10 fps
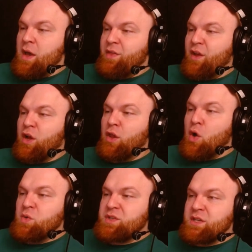the
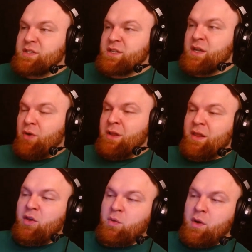closest
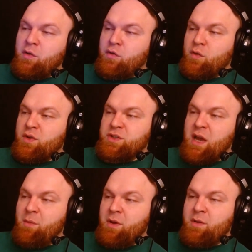friendly unit to the
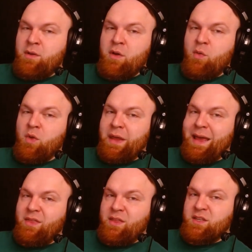Shaman will
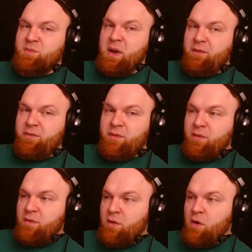get this buff
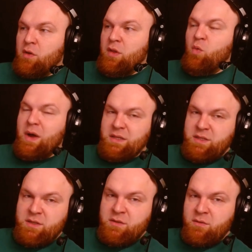only
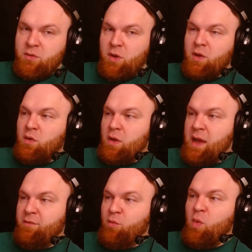once. You can
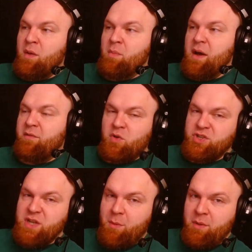have 1 buff per
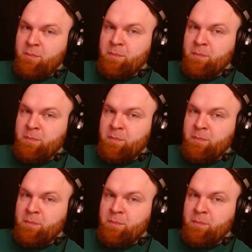Shaman.